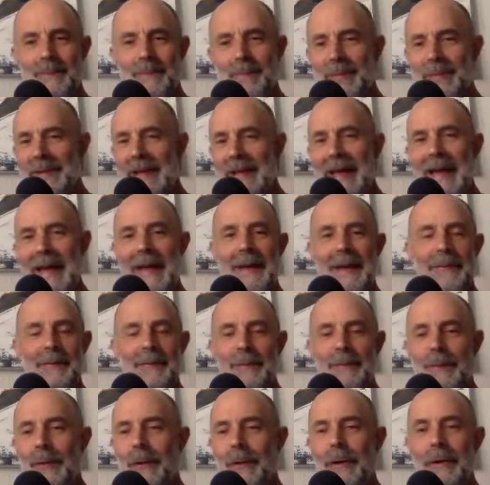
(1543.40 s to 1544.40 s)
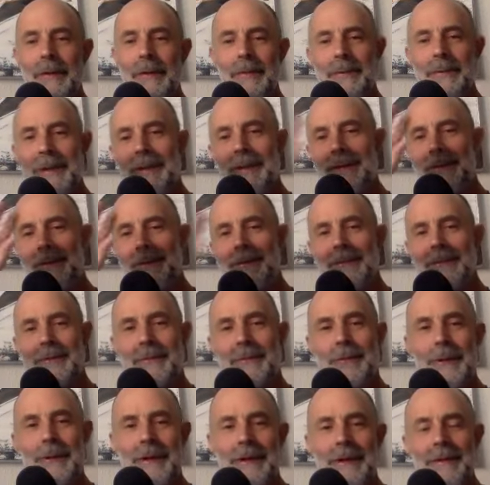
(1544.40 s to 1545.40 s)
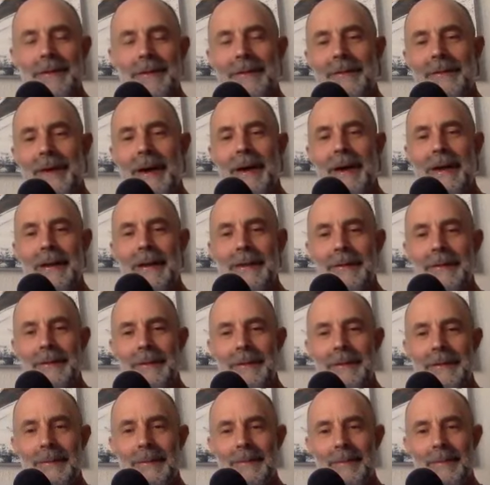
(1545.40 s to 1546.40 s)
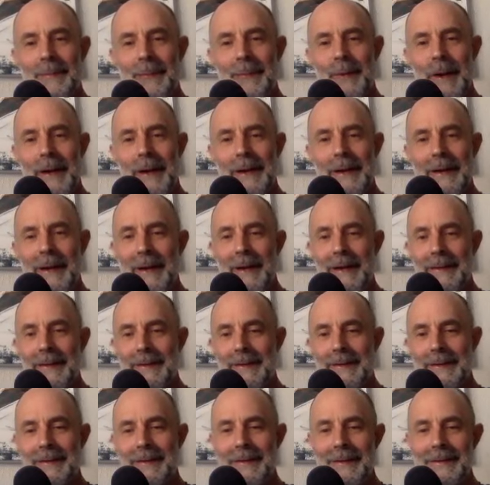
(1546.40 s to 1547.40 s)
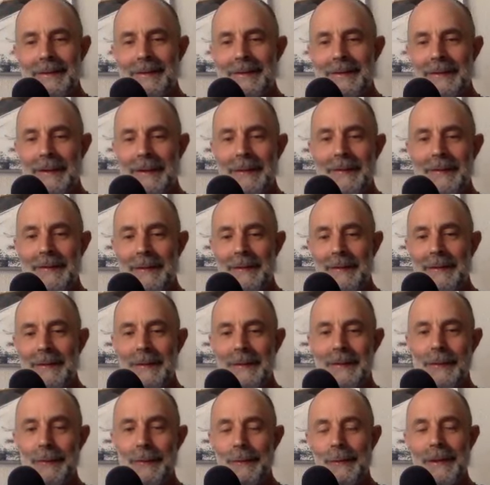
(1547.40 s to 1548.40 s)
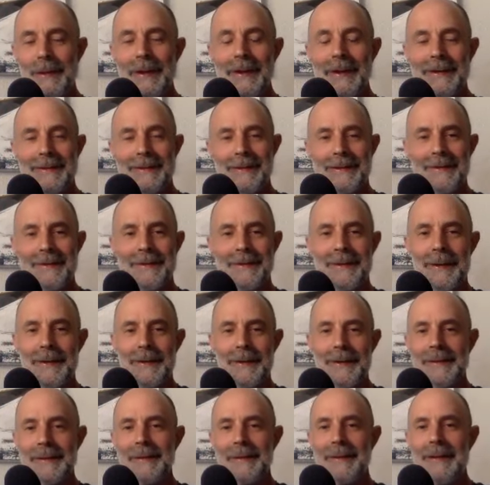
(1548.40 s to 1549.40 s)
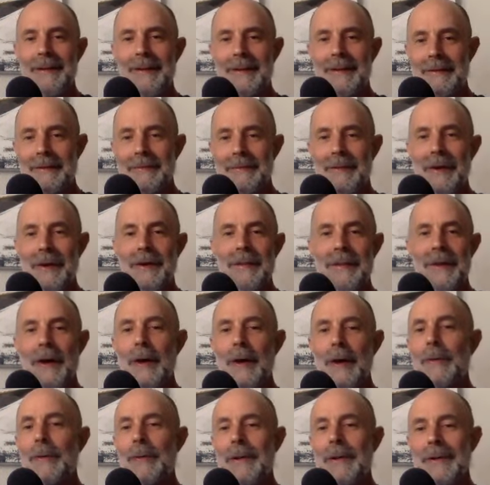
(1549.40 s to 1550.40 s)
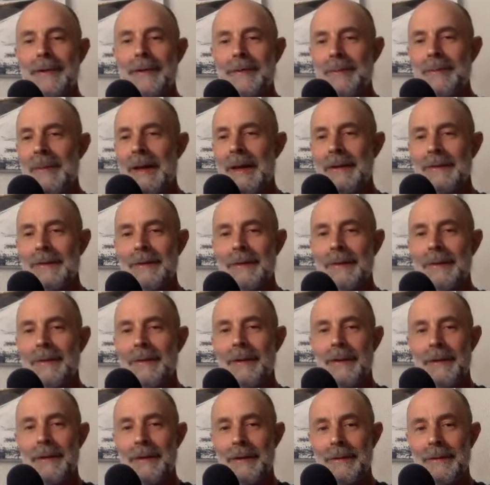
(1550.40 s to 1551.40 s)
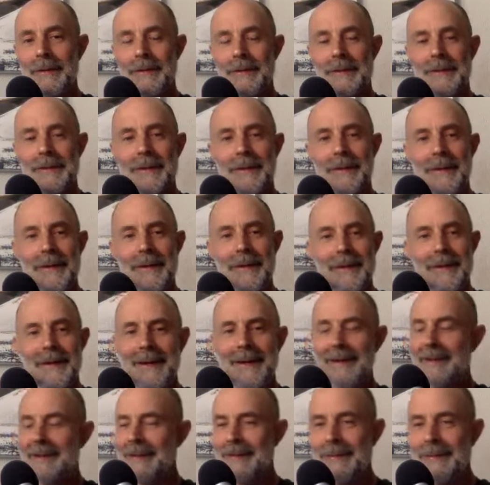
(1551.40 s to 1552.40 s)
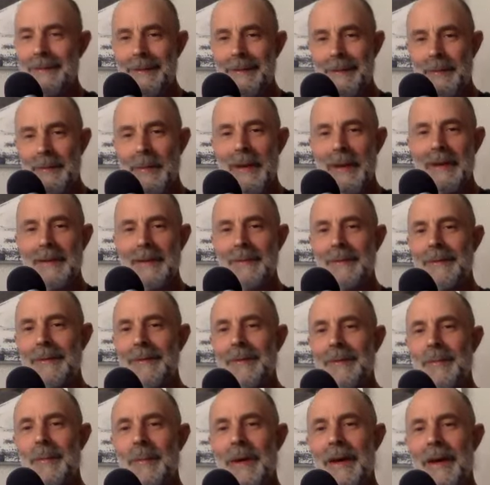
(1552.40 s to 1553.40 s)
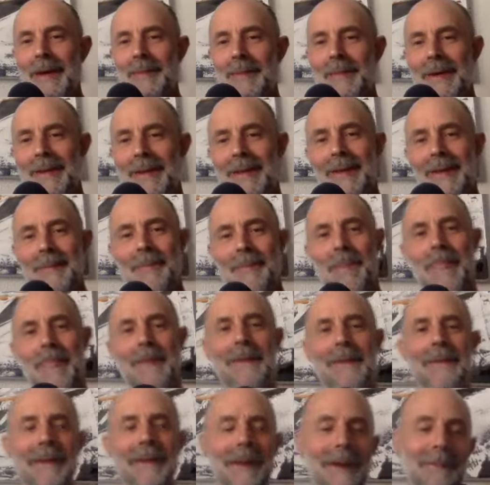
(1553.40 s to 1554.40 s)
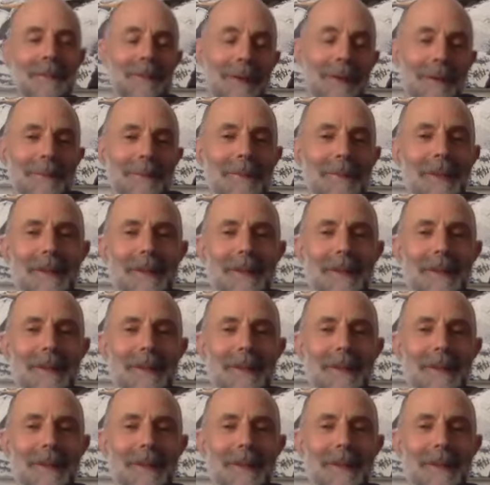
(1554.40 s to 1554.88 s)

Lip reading: black rock with streaks of ice, white ice. Google it, it's the holiest mountain on earth. And this painting was inspired by that. Anyway,